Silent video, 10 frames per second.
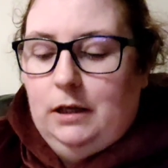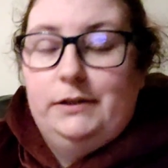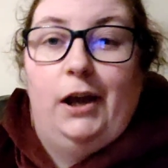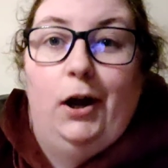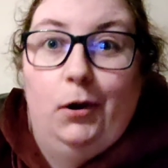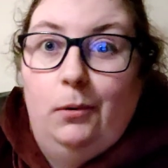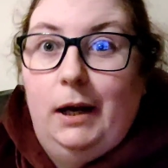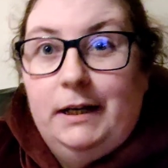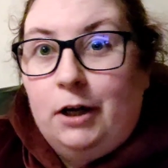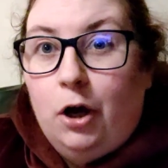So
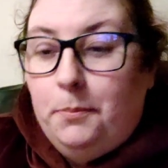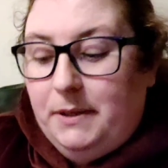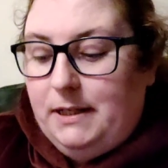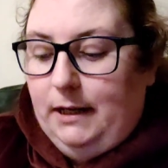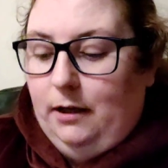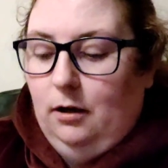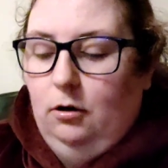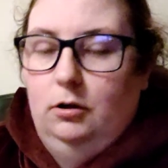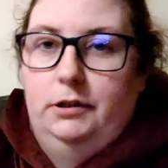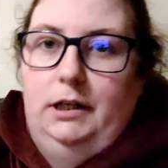in no particular
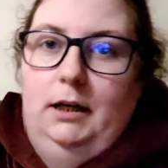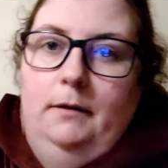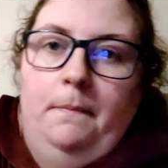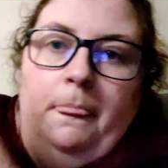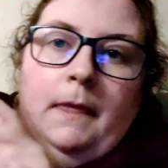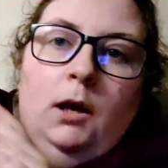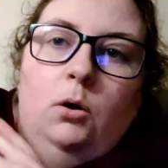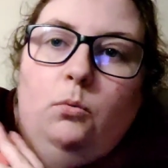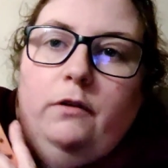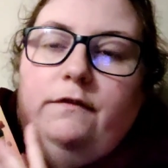order,
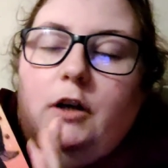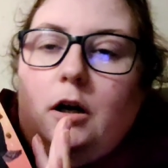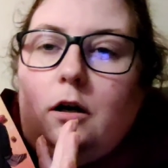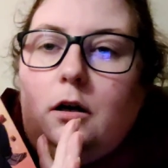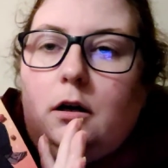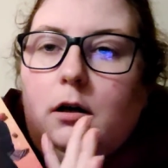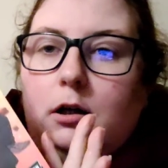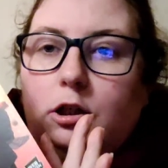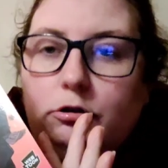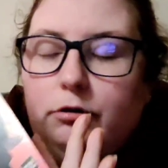we've got
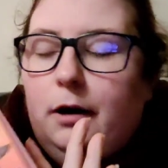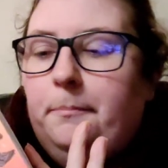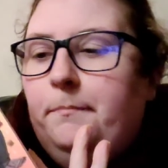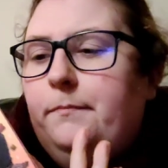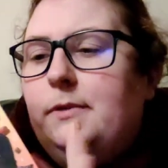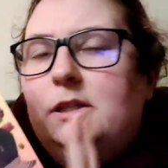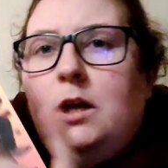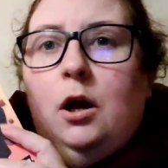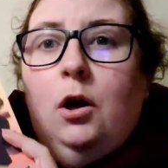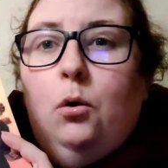
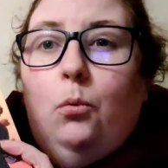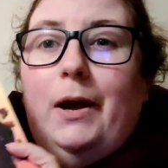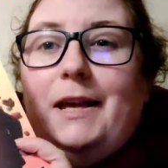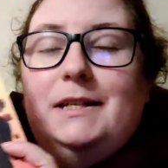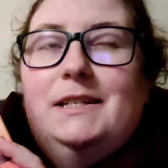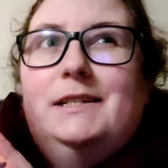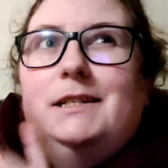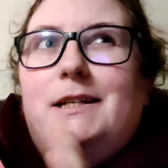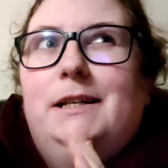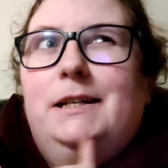Crumbs,
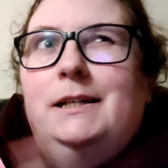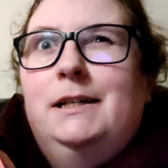which